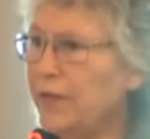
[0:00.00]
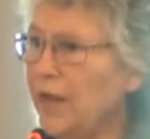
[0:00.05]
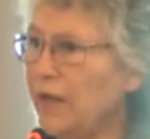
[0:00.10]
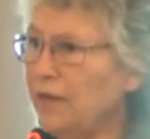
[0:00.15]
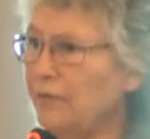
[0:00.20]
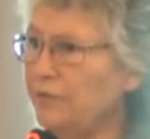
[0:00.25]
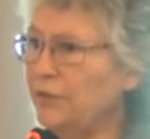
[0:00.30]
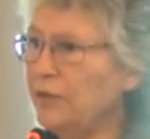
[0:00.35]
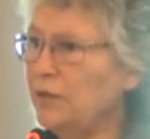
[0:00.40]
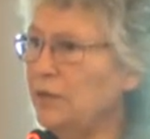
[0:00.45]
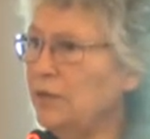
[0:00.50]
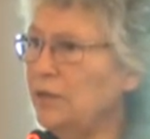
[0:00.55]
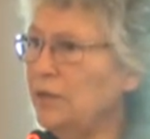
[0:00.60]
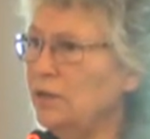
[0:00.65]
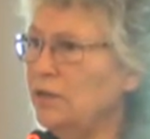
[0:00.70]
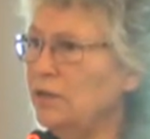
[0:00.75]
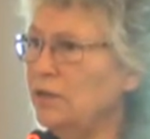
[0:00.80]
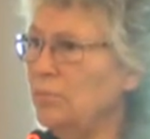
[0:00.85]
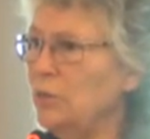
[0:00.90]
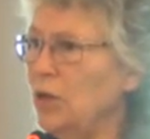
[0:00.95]
evident
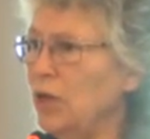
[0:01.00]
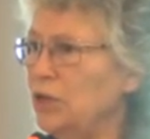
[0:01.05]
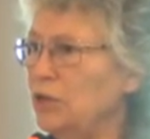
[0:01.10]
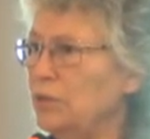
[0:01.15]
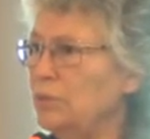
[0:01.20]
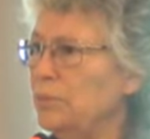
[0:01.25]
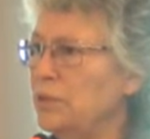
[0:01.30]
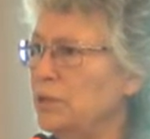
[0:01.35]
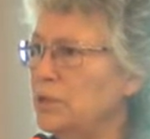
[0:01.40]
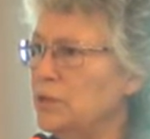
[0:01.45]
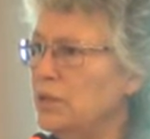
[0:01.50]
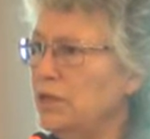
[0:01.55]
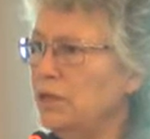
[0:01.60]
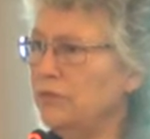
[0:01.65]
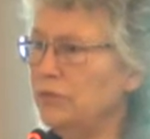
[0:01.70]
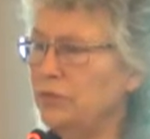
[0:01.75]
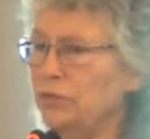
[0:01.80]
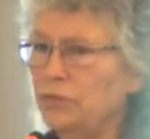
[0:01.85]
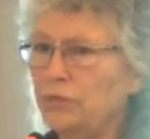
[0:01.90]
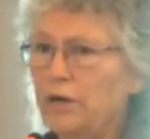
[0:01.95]
in the monuments
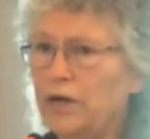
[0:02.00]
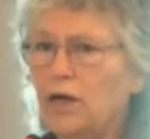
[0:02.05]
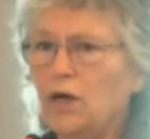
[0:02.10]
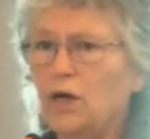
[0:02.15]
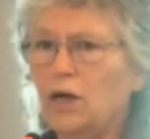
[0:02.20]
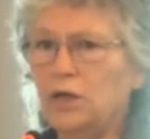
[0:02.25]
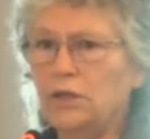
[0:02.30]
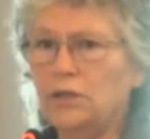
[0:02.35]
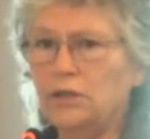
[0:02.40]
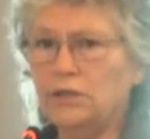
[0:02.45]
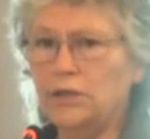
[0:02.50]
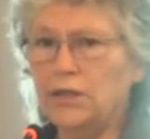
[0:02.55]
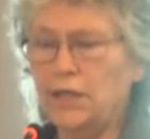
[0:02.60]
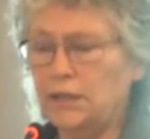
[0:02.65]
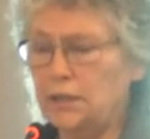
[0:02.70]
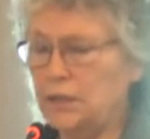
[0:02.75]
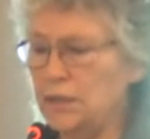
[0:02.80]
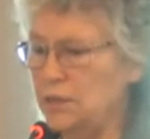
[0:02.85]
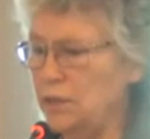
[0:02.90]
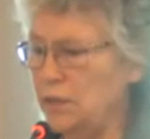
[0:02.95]
of the great
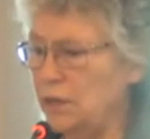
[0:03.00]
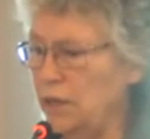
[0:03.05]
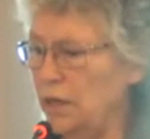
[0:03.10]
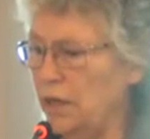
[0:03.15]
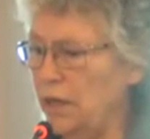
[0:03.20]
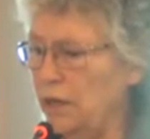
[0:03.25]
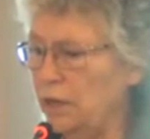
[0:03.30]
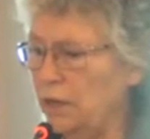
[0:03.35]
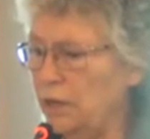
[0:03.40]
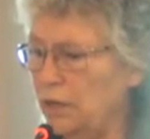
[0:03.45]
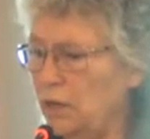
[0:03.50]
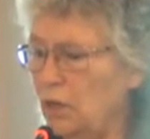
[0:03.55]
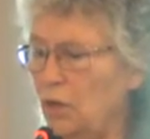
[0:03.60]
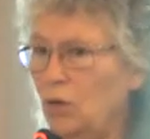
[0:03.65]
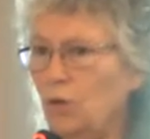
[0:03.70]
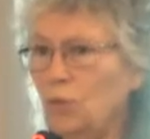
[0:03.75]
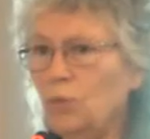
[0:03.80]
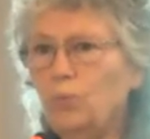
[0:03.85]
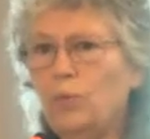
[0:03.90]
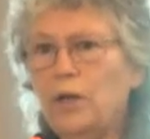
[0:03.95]
architect Sinan,
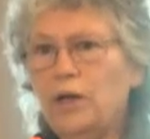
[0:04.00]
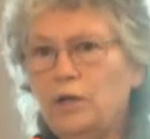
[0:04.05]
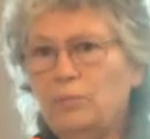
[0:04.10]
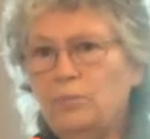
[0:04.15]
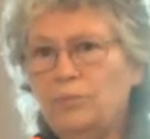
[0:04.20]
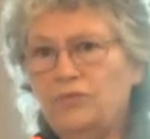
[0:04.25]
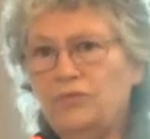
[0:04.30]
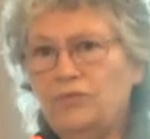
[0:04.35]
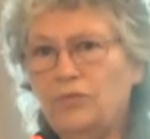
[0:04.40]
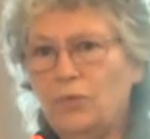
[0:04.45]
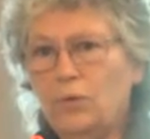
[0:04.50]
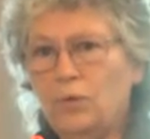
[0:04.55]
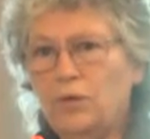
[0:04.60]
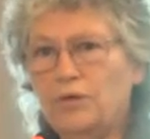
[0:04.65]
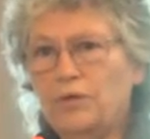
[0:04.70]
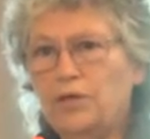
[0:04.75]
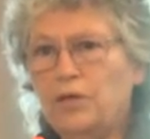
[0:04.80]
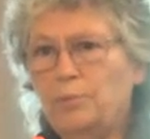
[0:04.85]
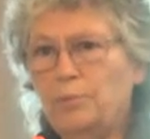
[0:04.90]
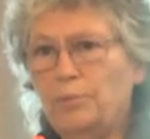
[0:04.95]
well before
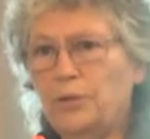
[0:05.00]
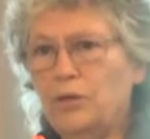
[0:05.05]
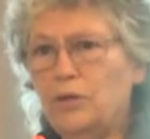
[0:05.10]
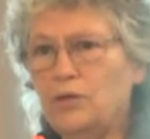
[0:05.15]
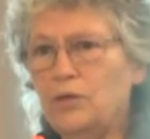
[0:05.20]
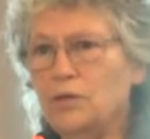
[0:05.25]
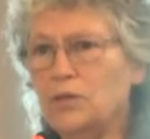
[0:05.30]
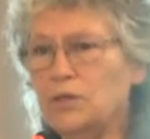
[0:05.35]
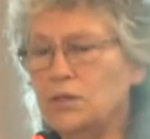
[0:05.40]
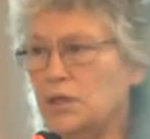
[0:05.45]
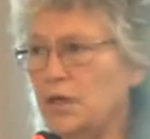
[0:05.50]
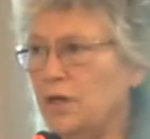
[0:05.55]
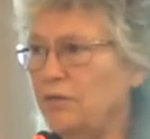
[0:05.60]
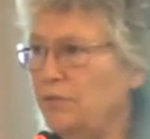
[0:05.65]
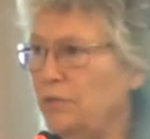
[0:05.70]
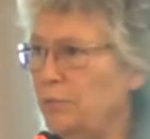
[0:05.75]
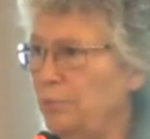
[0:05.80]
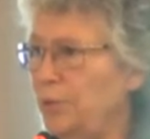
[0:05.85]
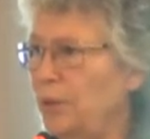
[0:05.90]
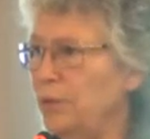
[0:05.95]
the appearance
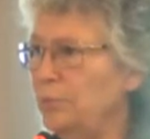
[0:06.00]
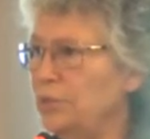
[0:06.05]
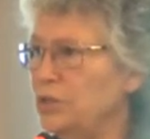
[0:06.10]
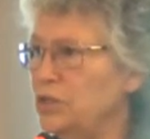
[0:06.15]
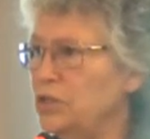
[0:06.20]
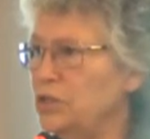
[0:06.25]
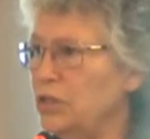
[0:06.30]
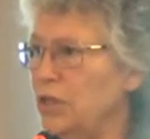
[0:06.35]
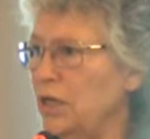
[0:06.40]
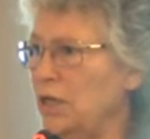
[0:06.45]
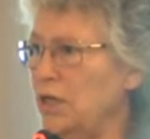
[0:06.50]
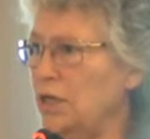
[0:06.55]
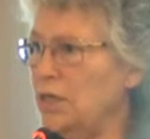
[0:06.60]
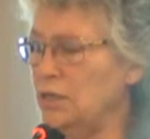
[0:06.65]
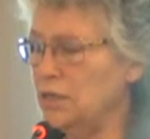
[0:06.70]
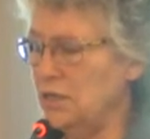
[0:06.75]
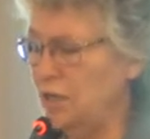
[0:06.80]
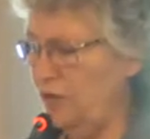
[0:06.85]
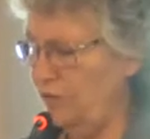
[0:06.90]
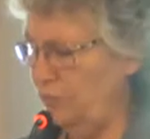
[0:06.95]
of the published
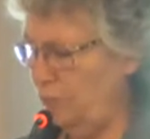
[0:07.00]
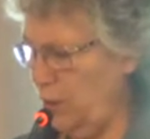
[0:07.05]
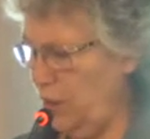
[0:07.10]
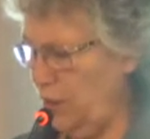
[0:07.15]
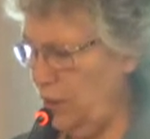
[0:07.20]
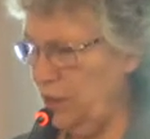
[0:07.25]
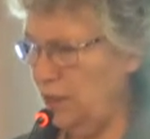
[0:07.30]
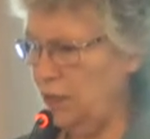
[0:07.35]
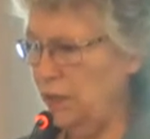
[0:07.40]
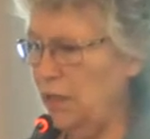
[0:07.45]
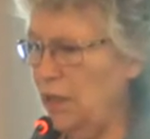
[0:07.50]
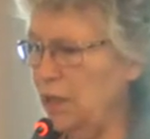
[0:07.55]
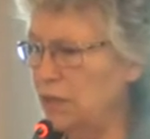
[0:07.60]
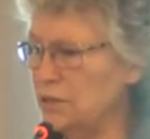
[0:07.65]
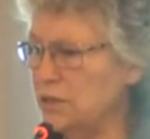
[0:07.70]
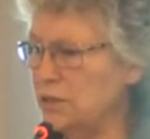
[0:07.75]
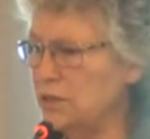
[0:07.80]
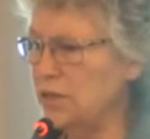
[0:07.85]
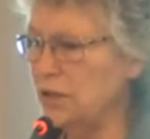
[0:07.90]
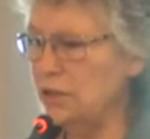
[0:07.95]
studies of
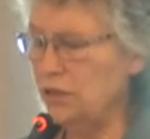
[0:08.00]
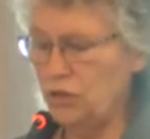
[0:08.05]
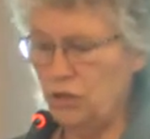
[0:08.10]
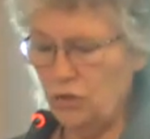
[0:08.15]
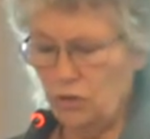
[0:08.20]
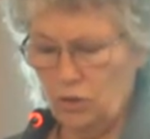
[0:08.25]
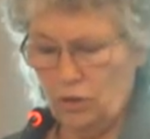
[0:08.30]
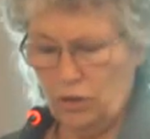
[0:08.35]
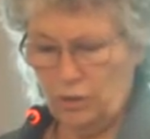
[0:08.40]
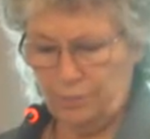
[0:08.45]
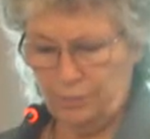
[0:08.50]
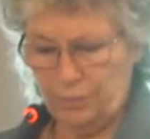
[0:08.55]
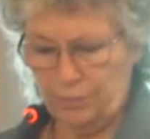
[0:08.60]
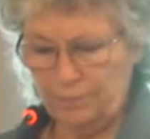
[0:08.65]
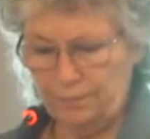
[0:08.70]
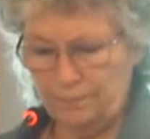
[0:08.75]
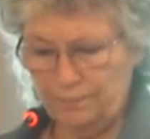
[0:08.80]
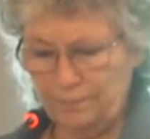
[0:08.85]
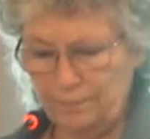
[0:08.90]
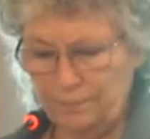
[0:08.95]
polygons in Europe.
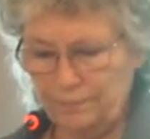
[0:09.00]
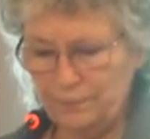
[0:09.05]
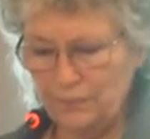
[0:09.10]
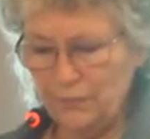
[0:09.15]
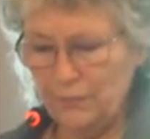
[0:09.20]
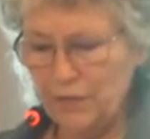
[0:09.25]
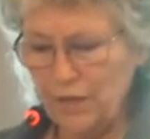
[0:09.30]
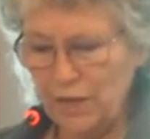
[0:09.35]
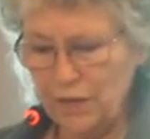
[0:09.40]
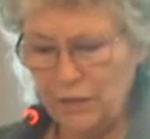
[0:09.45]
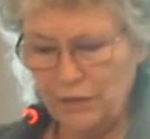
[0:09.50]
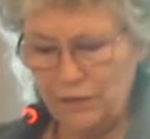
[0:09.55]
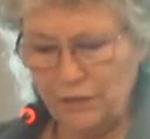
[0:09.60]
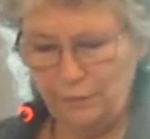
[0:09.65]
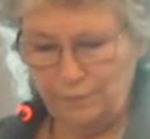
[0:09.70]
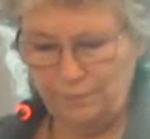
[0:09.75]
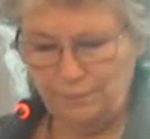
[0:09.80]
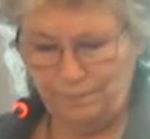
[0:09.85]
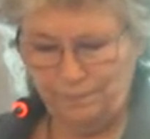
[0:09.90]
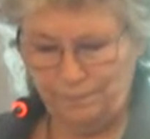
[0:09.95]
Thank you.